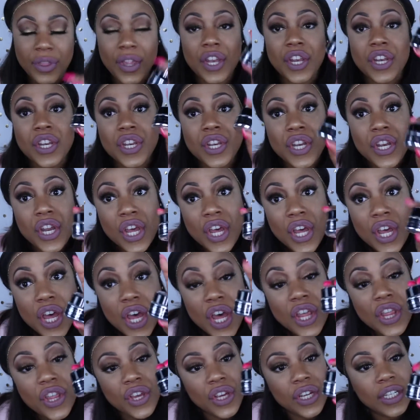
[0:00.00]

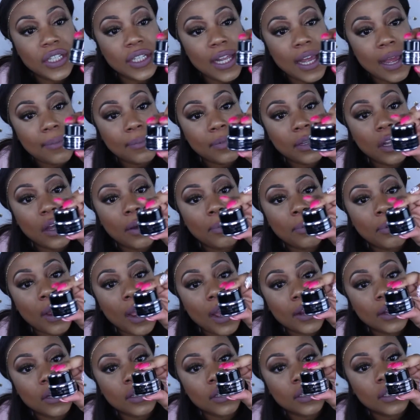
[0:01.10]
another Glamglow
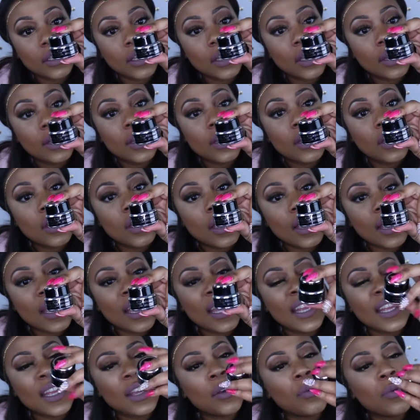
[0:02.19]
product.
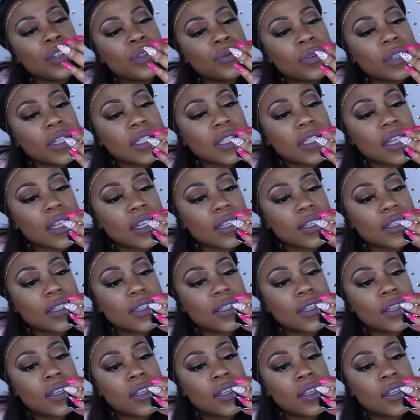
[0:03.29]
And which one is this?